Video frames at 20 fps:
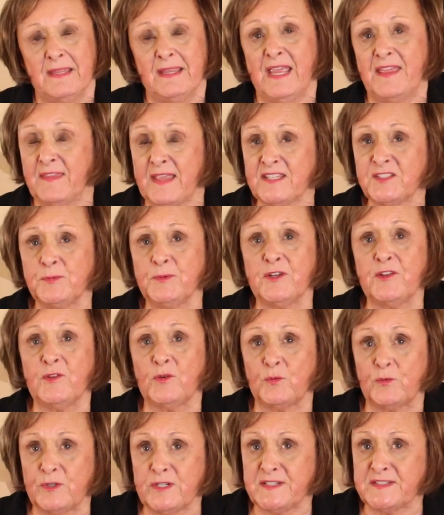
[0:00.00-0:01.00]
And that's one of
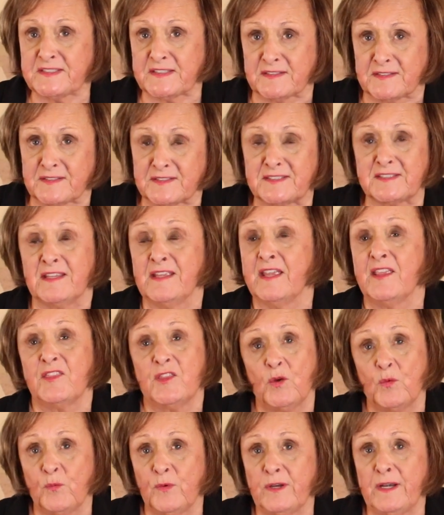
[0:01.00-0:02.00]
the reasons
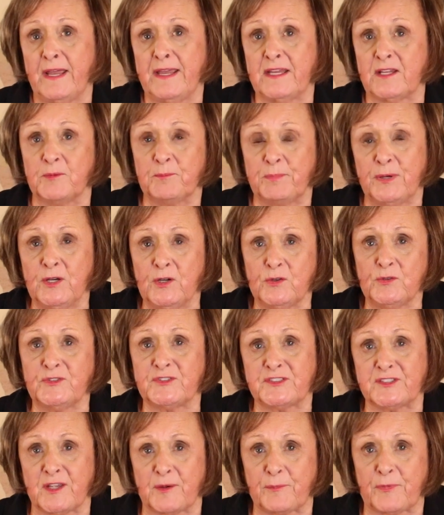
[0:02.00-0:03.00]
that when I
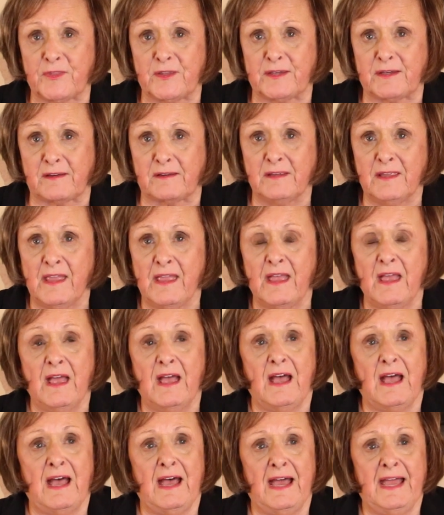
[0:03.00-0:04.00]
compose something,
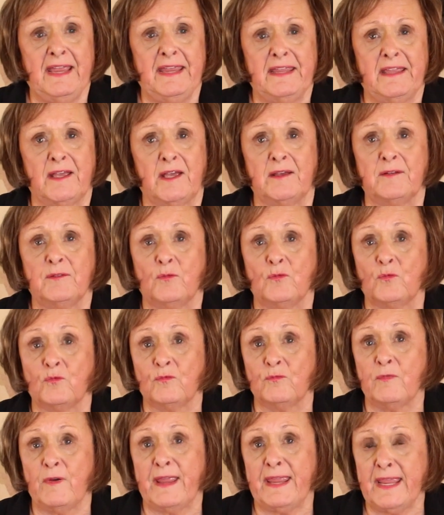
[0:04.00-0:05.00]
I
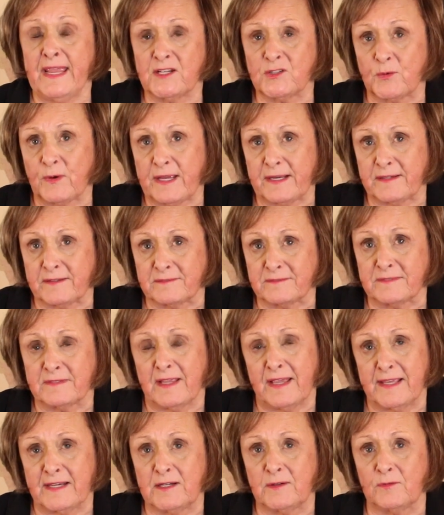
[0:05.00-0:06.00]
handwrite it
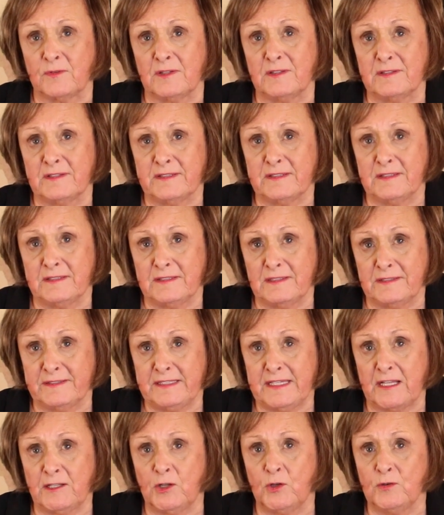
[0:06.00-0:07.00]
on a
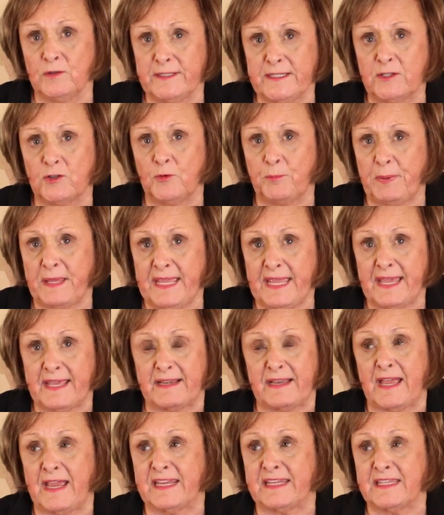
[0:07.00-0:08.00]
yellow legal
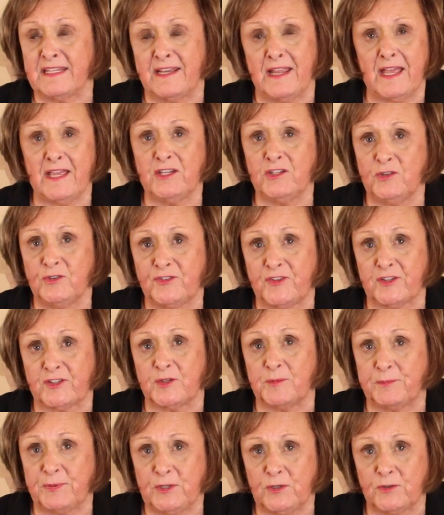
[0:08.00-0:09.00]
pad. I cannot use the
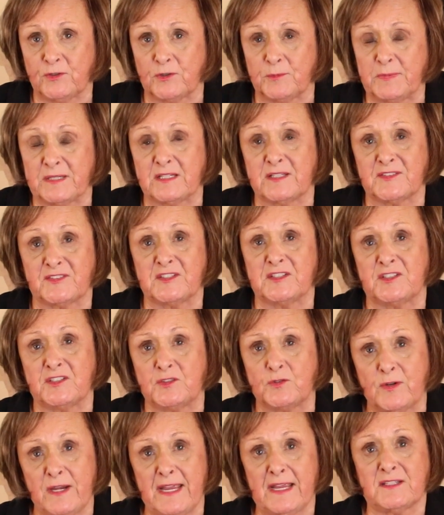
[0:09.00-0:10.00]
computer because it
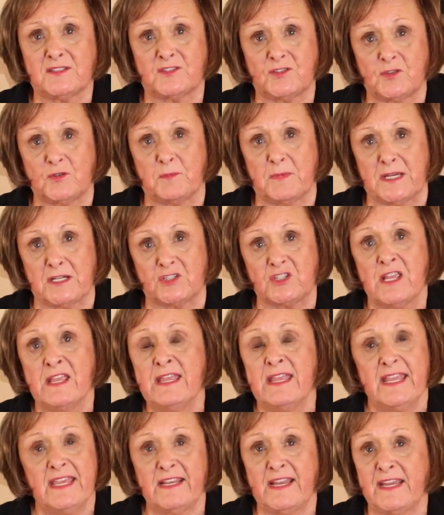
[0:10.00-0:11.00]
detracts too much,
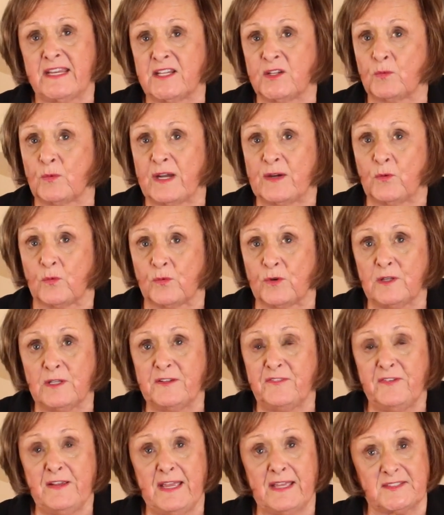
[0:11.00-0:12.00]
and I can write
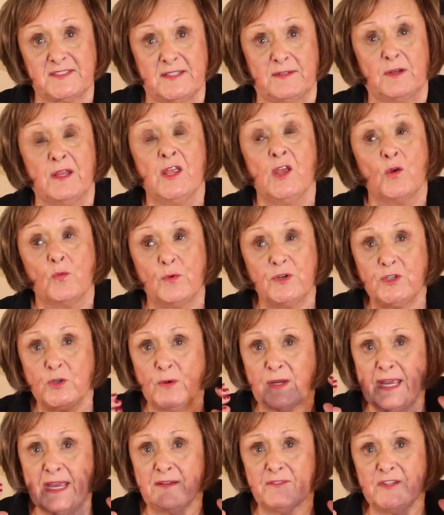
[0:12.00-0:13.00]
really fast. And when
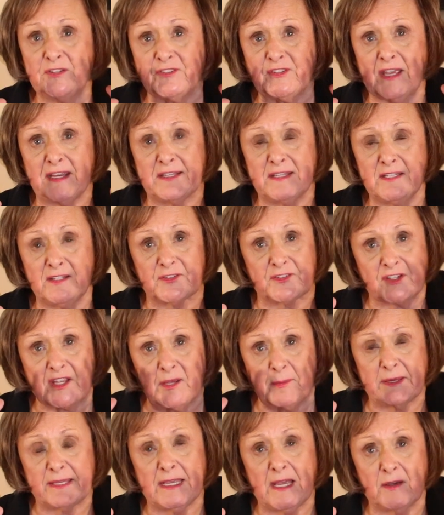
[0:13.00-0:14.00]
you have these ideas
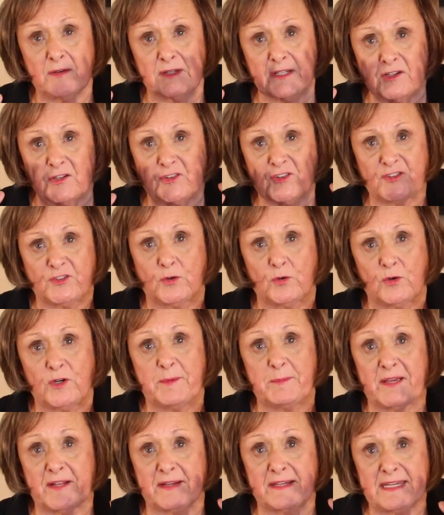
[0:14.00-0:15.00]
coming out in a
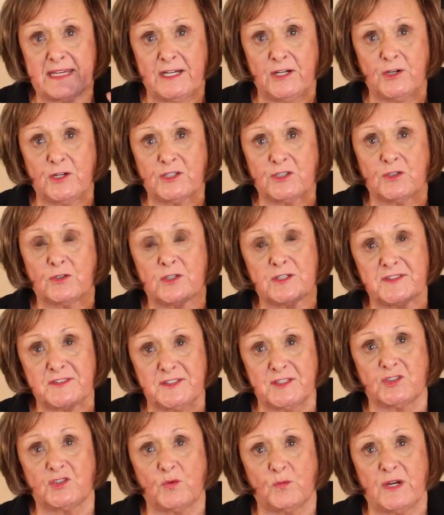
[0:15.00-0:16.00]
story about a character or a
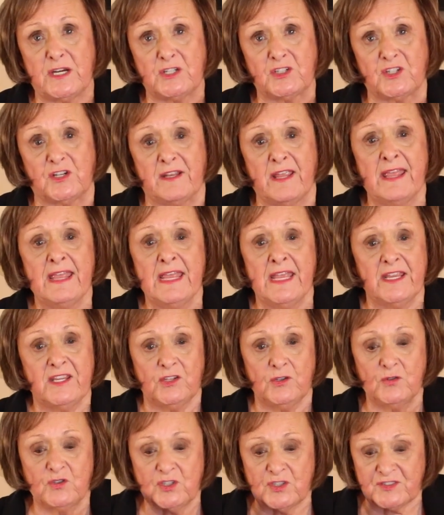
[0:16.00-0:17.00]
situation,
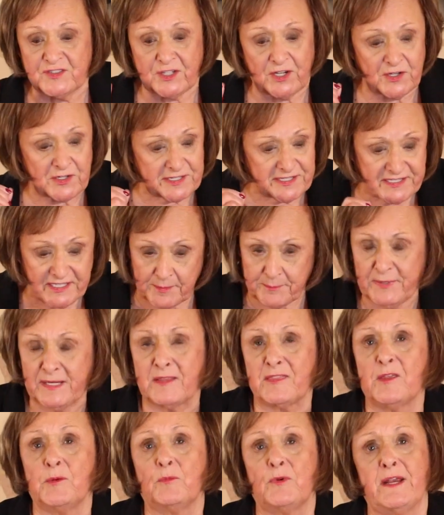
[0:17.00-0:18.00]
you just are
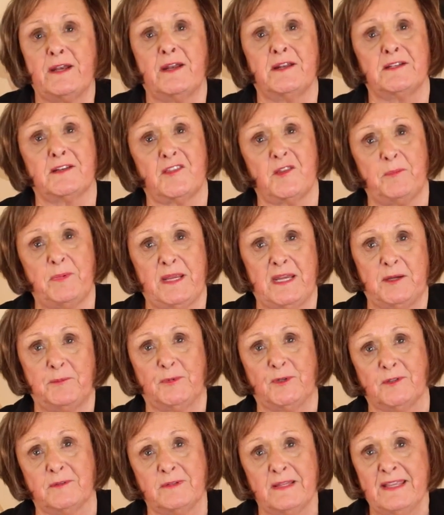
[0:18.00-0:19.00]
dumping them right onto the
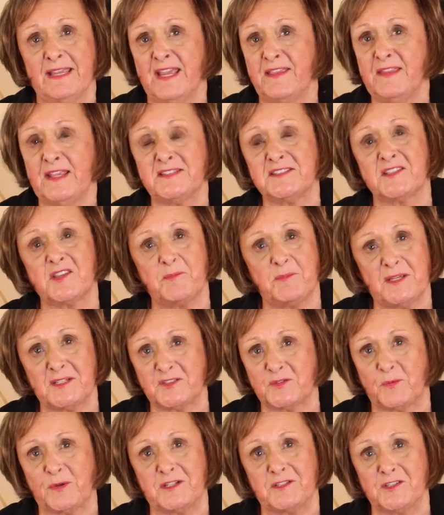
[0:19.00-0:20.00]
paper, and that's the
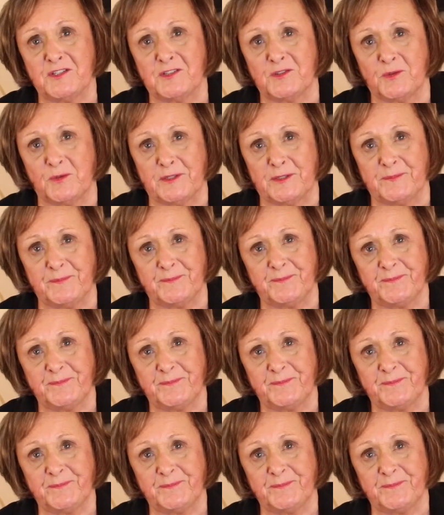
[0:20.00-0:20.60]
best way to do it.